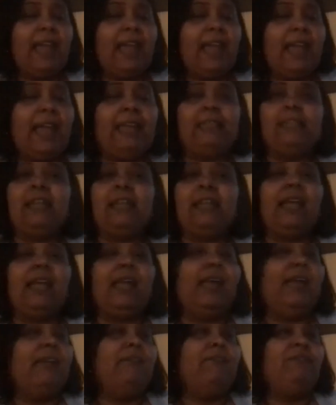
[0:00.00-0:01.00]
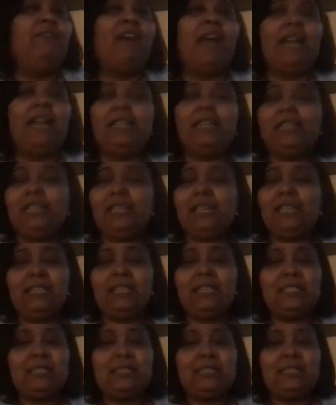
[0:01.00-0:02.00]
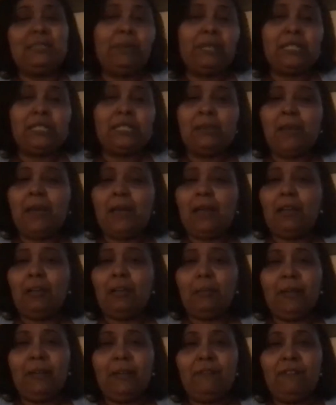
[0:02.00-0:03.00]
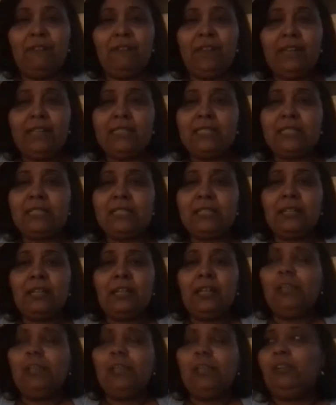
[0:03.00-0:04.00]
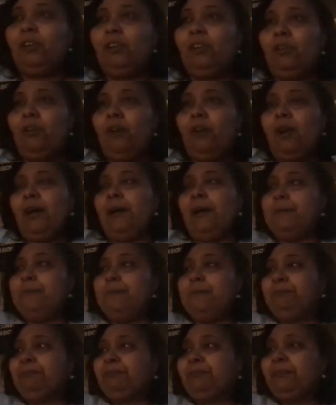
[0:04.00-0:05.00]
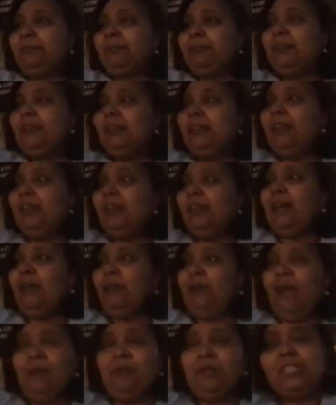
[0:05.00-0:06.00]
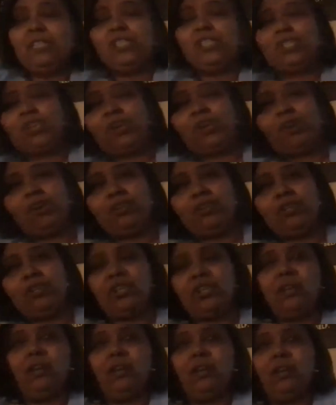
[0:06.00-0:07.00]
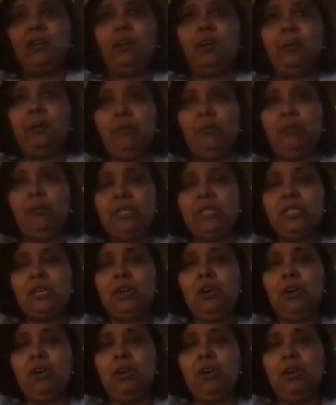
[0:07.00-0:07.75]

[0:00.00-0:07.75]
and find things to put a smile on my face. You know, I was at church a couple of weeks